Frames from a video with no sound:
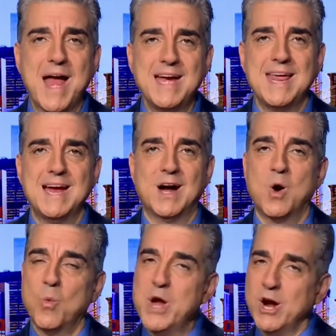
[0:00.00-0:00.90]
here.
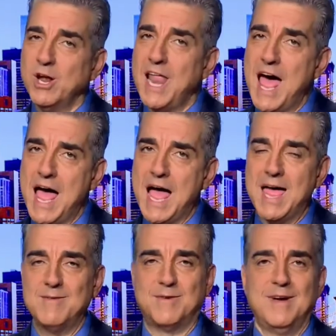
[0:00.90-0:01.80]
We are
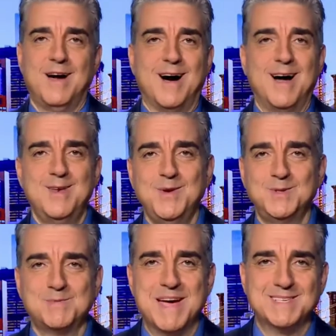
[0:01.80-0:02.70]
live on
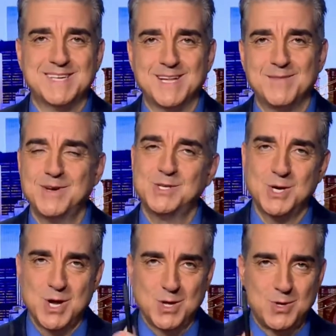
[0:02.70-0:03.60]
Newsmax
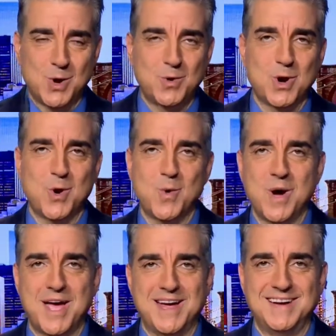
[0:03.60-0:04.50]
Television. Don't go
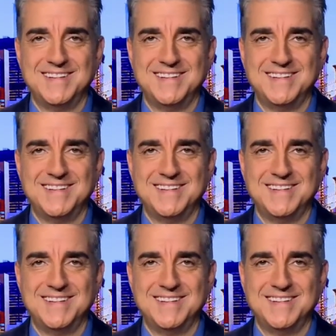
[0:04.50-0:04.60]
away.